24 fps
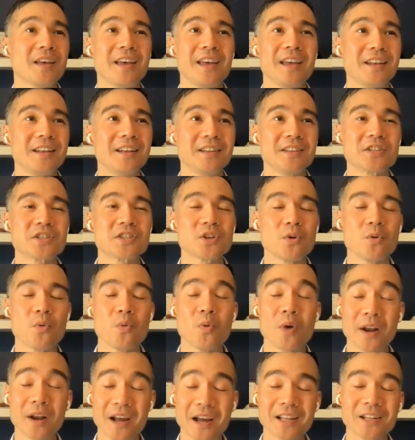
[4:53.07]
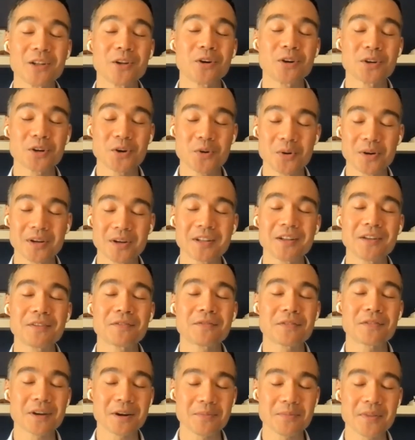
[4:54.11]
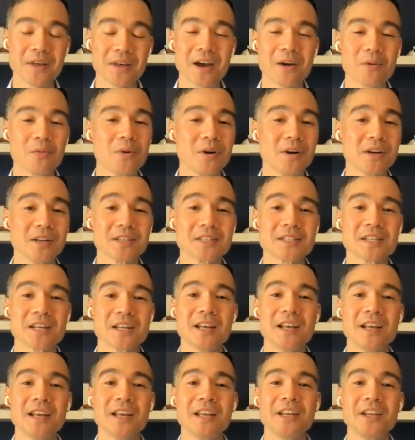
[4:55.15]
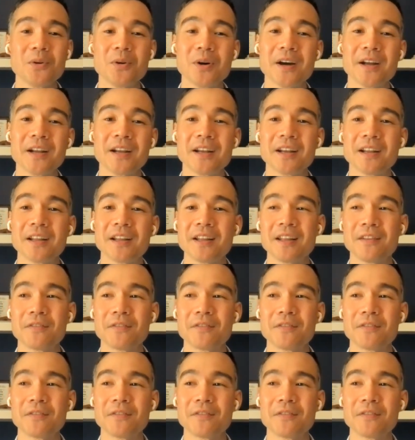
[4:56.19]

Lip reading: And so what I learned quickly from that was, you know what?